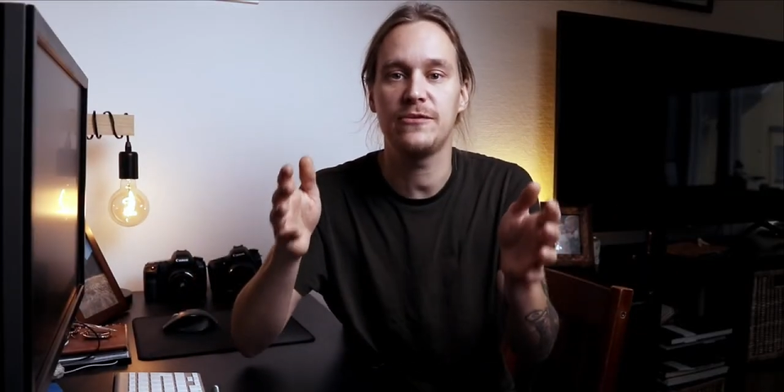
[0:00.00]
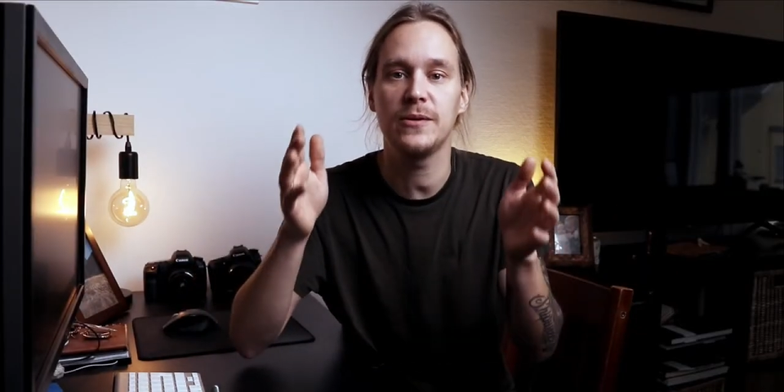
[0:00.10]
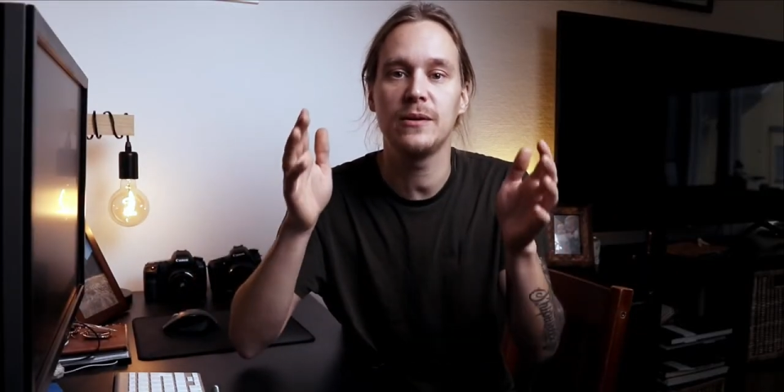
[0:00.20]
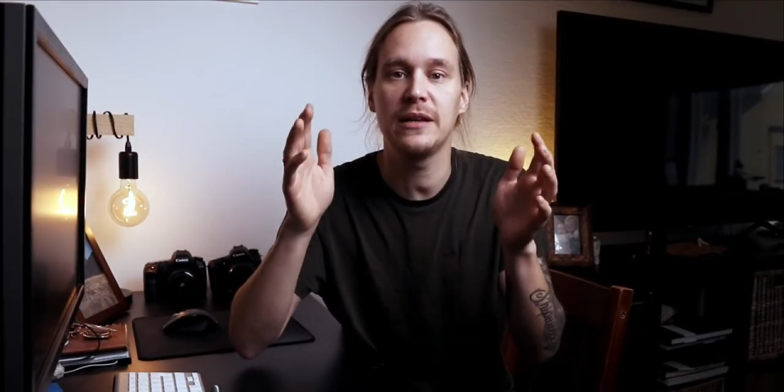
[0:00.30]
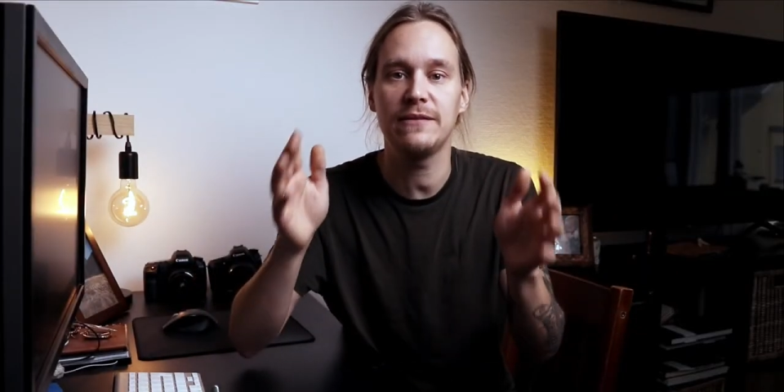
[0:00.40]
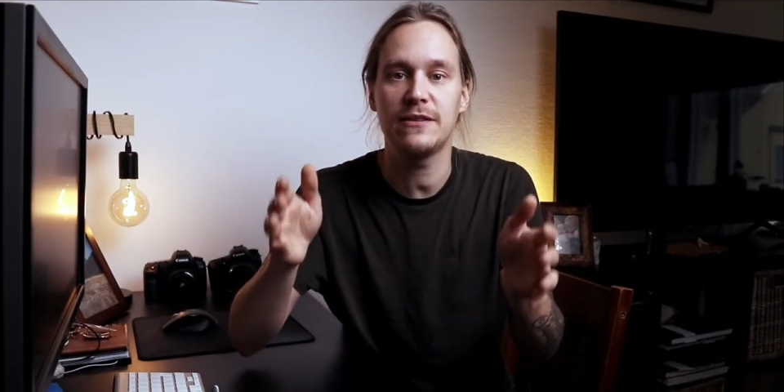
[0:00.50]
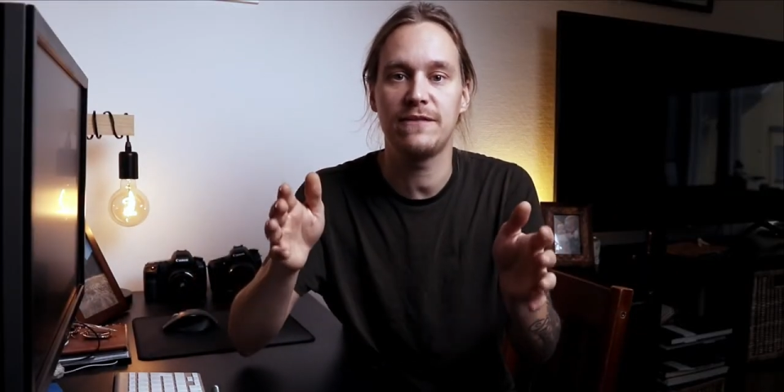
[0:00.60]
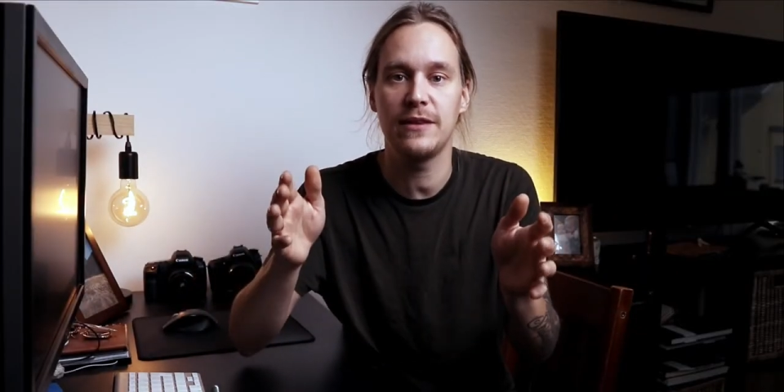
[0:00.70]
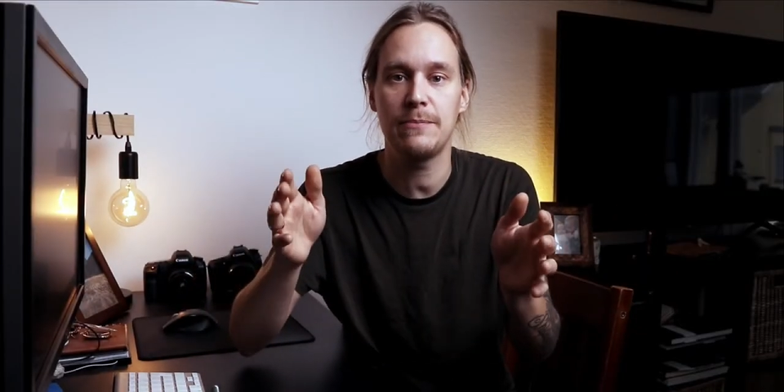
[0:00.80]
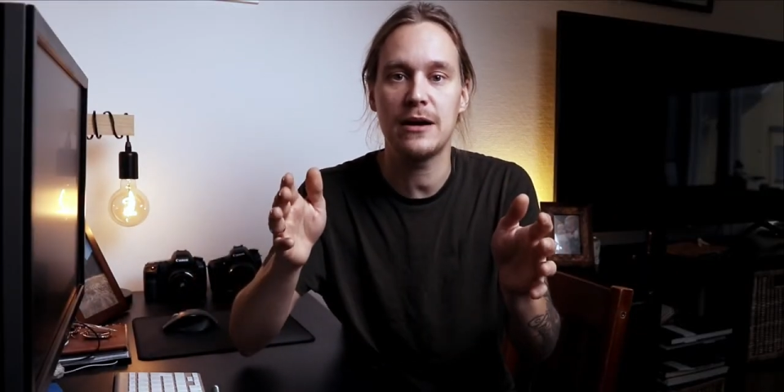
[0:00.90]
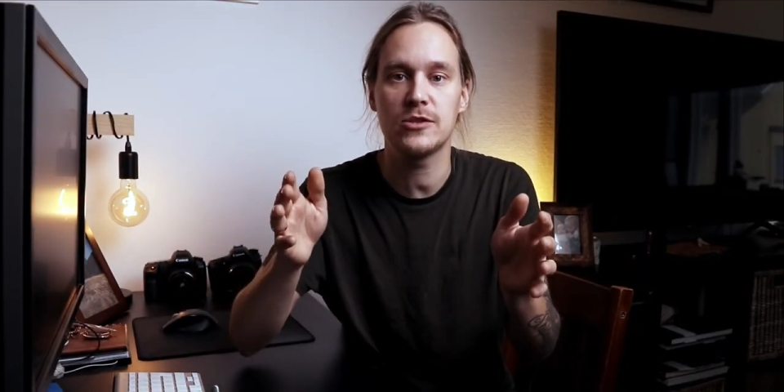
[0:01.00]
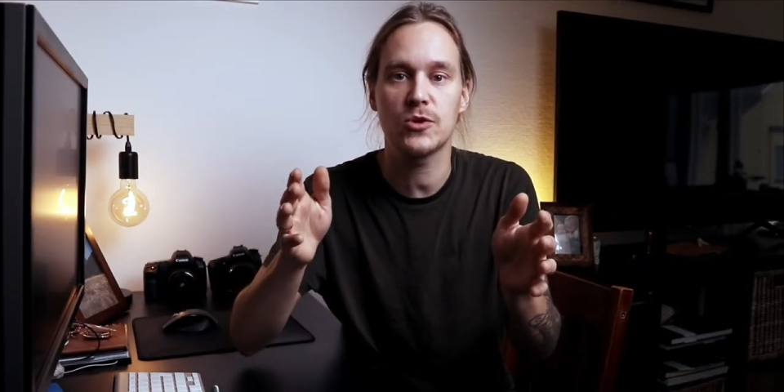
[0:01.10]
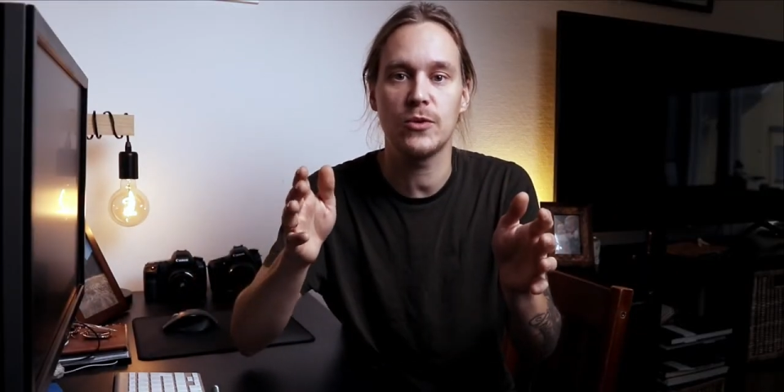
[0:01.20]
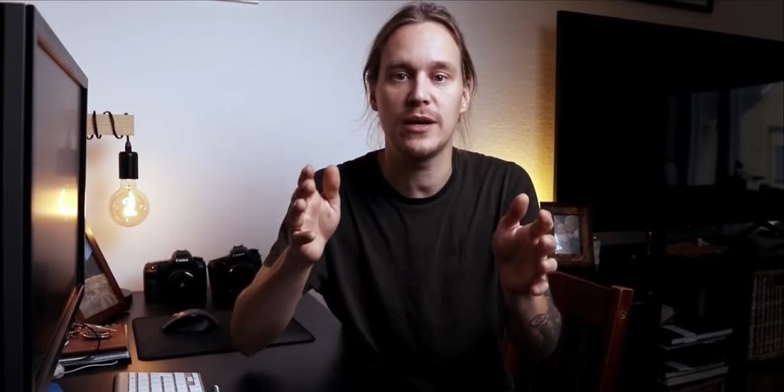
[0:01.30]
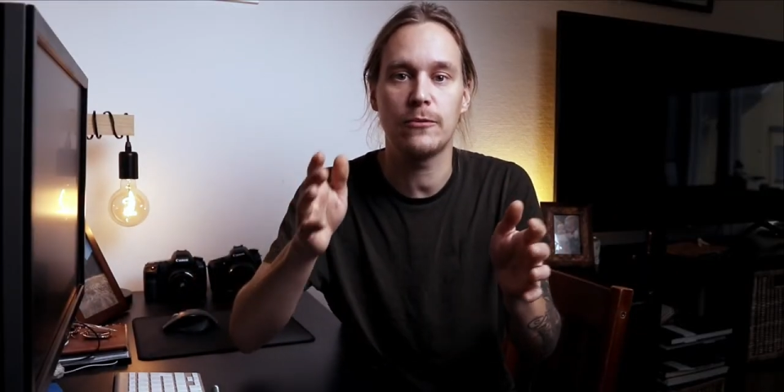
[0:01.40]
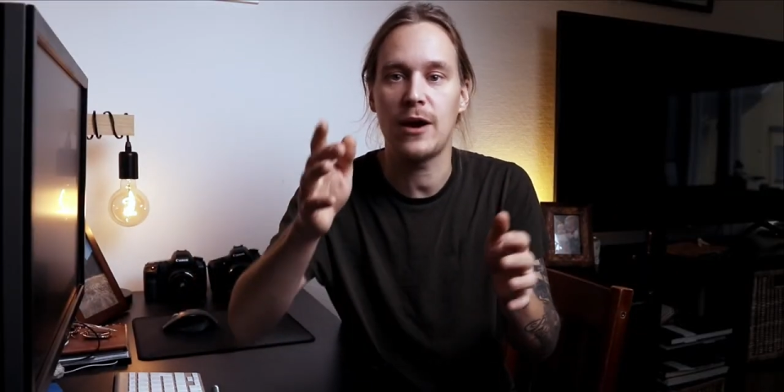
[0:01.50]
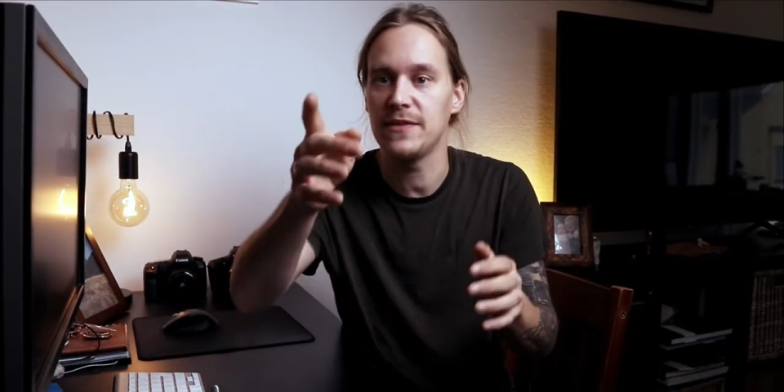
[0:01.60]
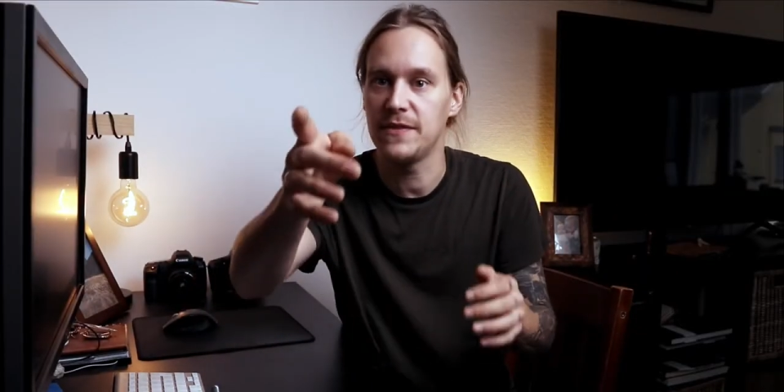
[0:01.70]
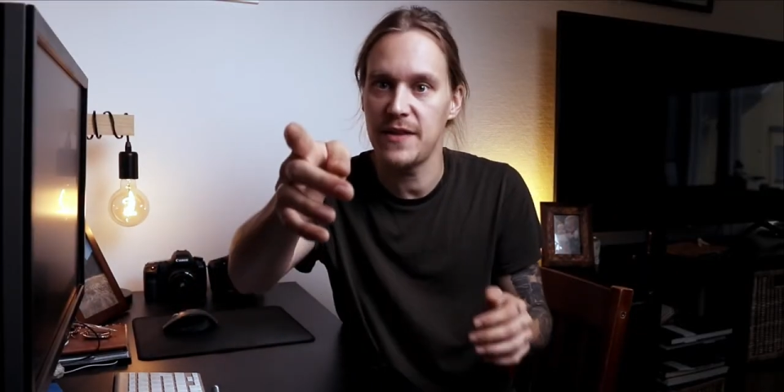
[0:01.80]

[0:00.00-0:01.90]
if you leave the flip-out screen right